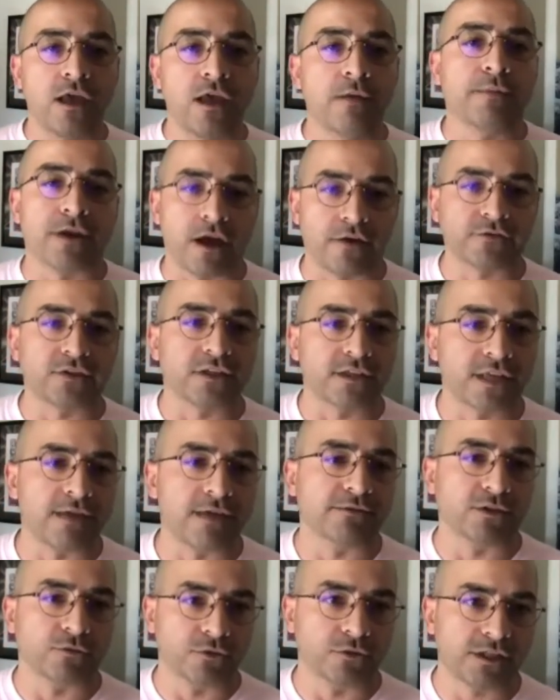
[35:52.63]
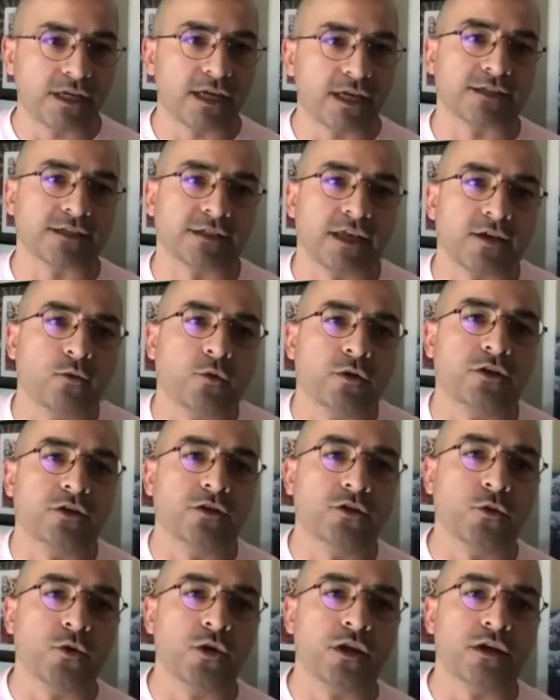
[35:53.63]
but oftentimes it was, yes, like, what are you
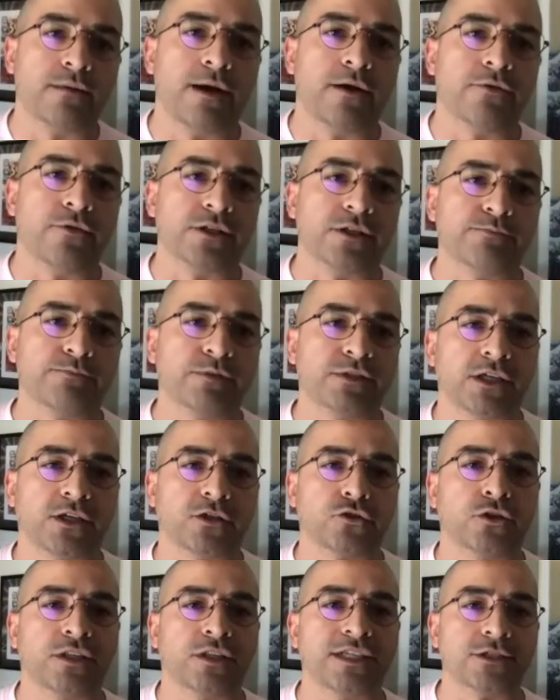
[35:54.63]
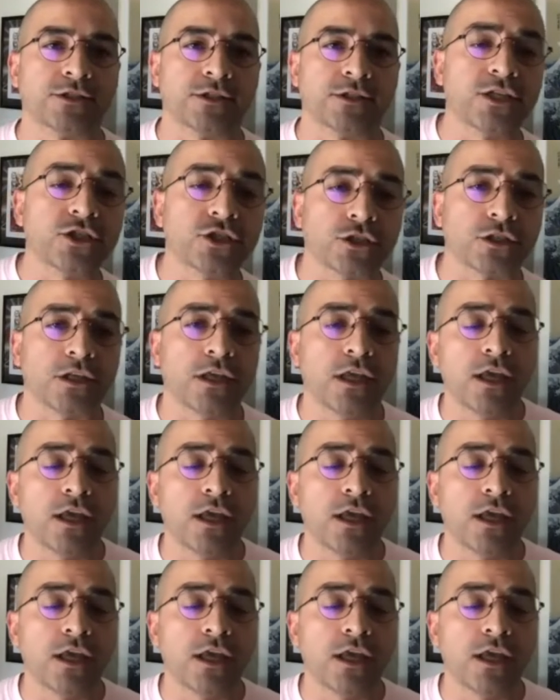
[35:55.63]
doing about this particular legislation?